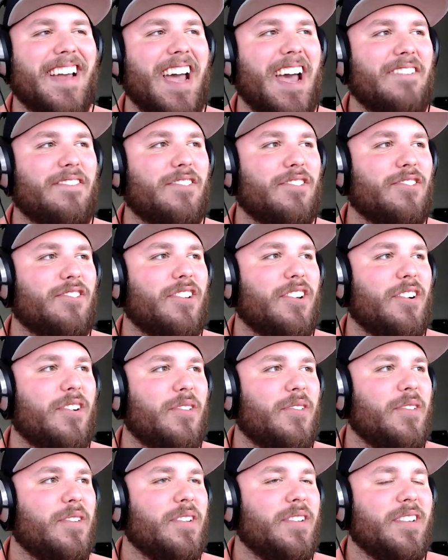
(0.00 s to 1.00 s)
after
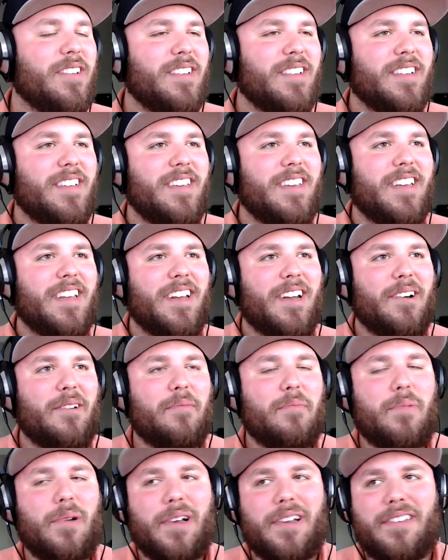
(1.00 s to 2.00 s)
show,
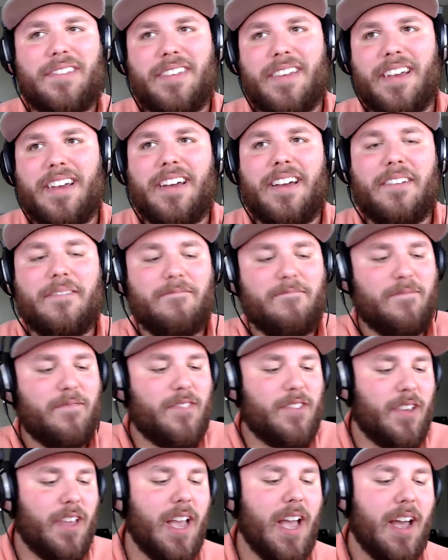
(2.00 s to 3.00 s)
but
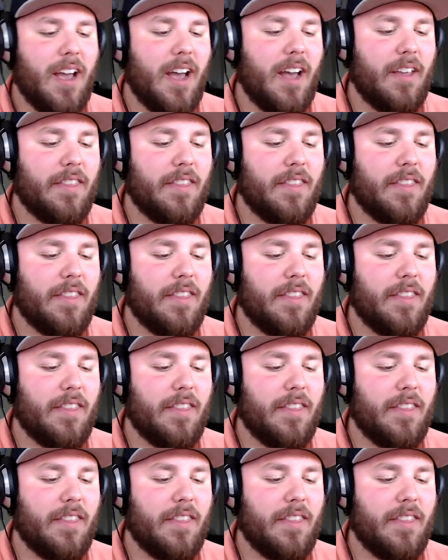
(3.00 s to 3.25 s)
so yeah,